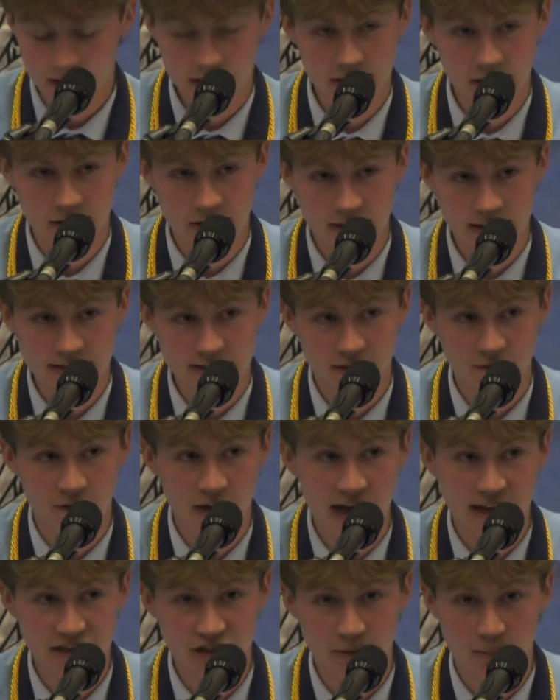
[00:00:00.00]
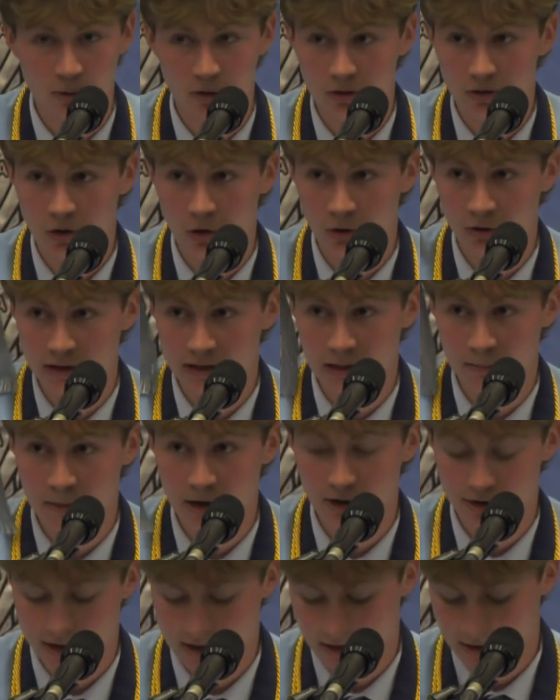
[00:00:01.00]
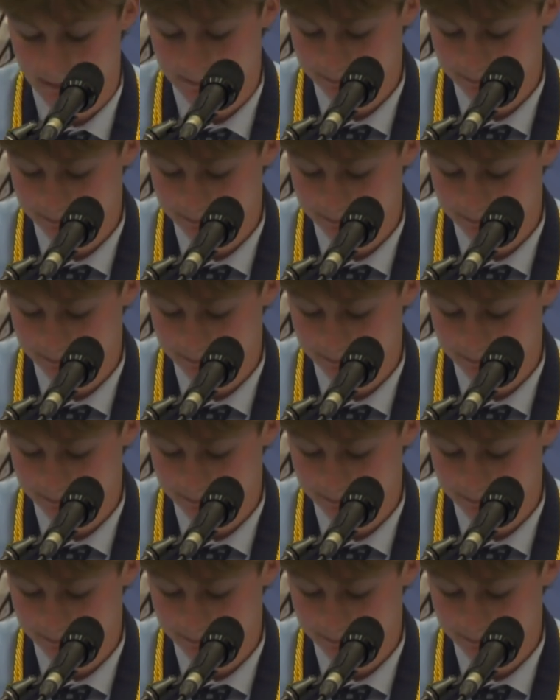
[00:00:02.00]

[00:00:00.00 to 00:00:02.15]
the least fashionable cult in America.